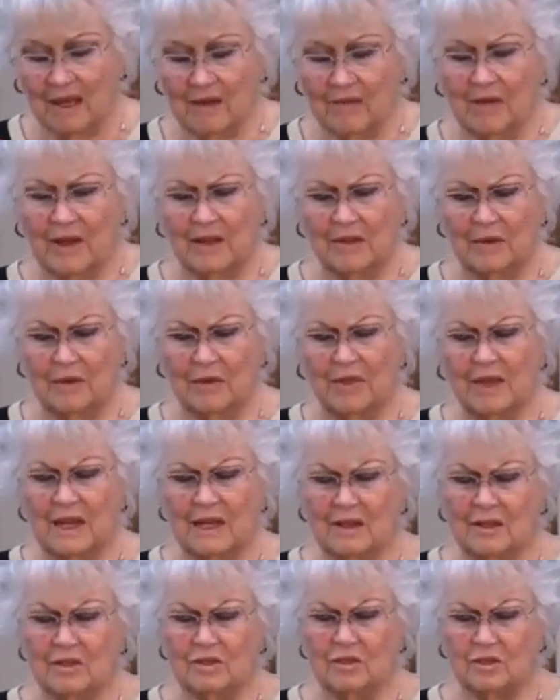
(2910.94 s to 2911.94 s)
Father,
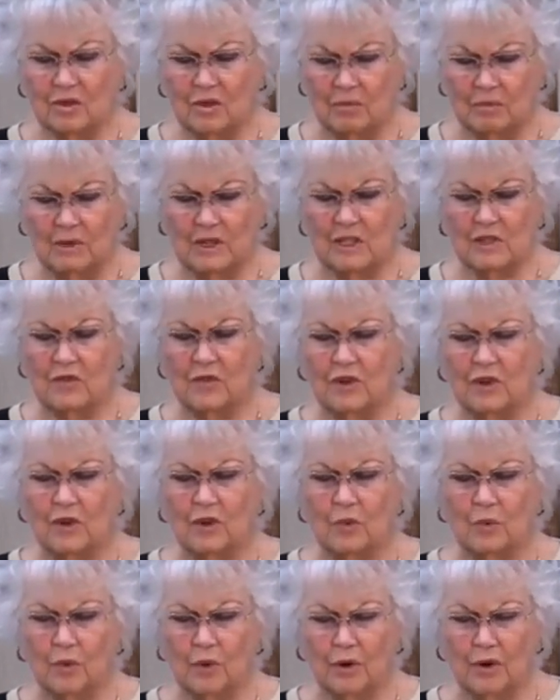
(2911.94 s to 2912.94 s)
thank you so much for
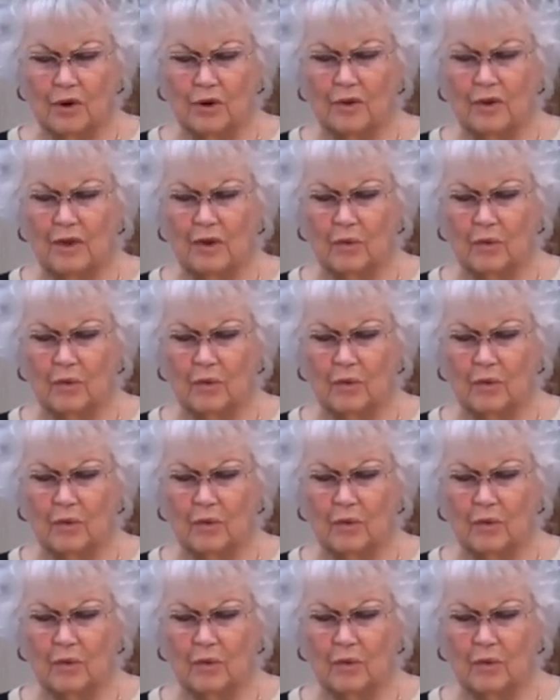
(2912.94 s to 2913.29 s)
your word